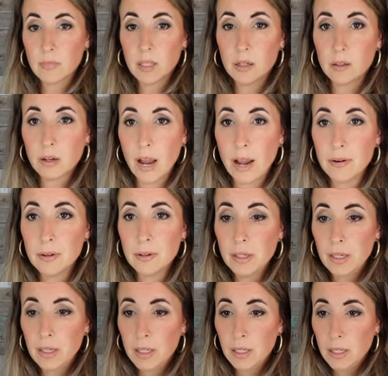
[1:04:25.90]
Okay.
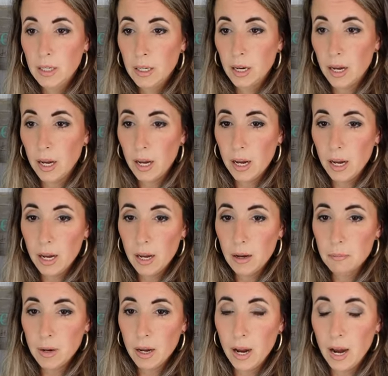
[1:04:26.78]

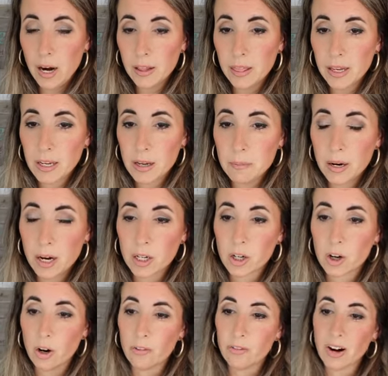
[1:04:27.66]
Um, how do they compare to
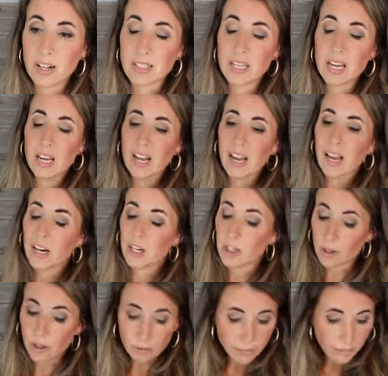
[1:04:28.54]
girlfriends?
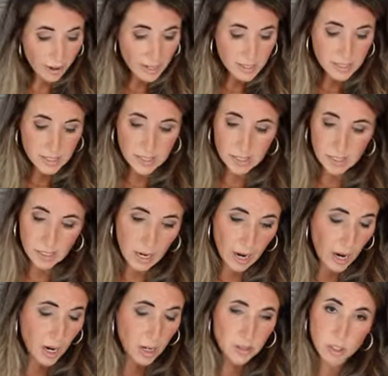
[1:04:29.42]
Girlfriends
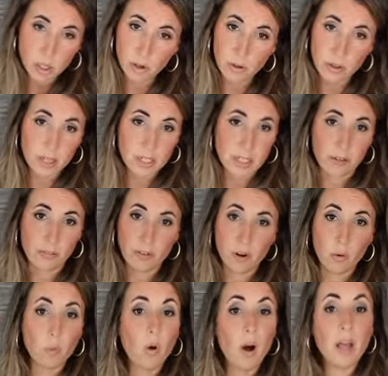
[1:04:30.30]
are totally
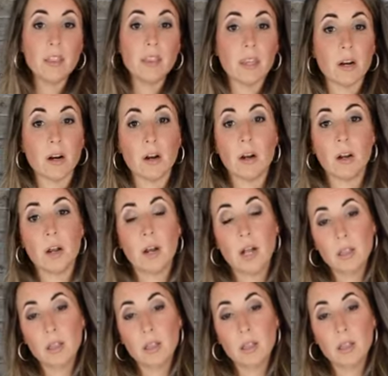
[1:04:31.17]
different. One, they're a